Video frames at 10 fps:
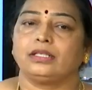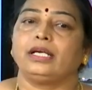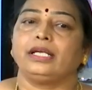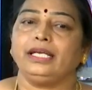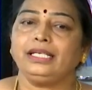
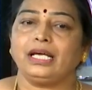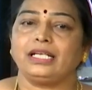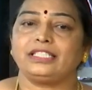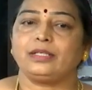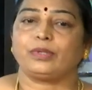In
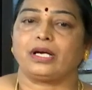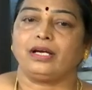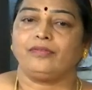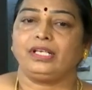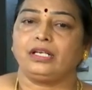algebra,
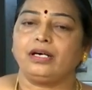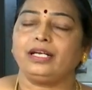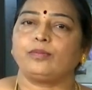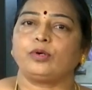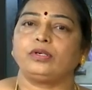we learn
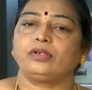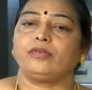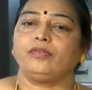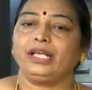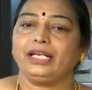about
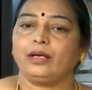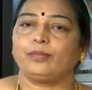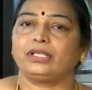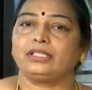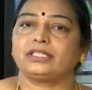
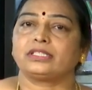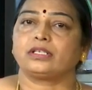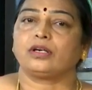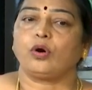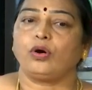variables,
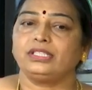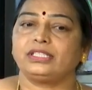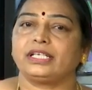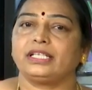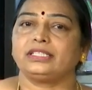
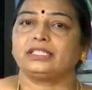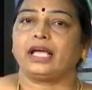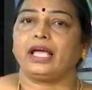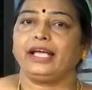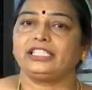constants,
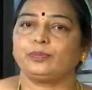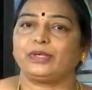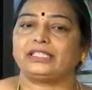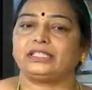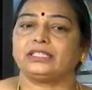
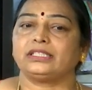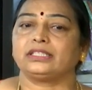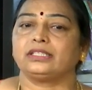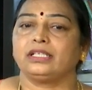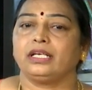expressions,
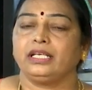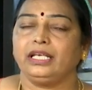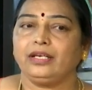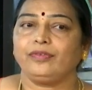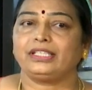
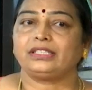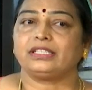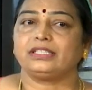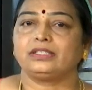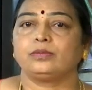
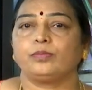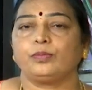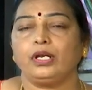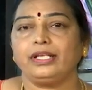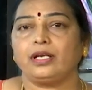equations,
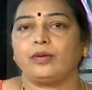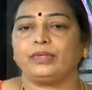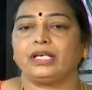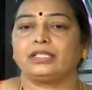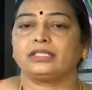
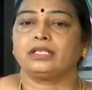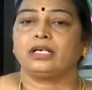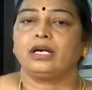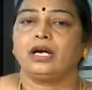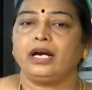polynomials
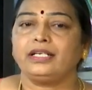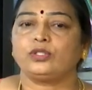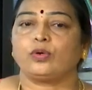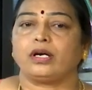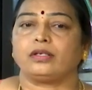and
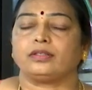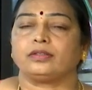so on.